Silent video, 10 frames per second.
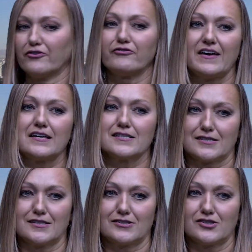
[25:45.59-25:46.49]
For Vegas,
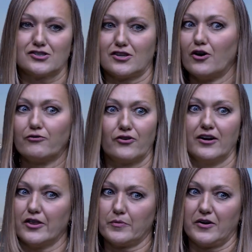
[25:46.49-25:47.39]
this is slow. For
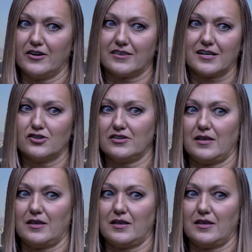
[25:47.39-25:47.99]
another part of the country,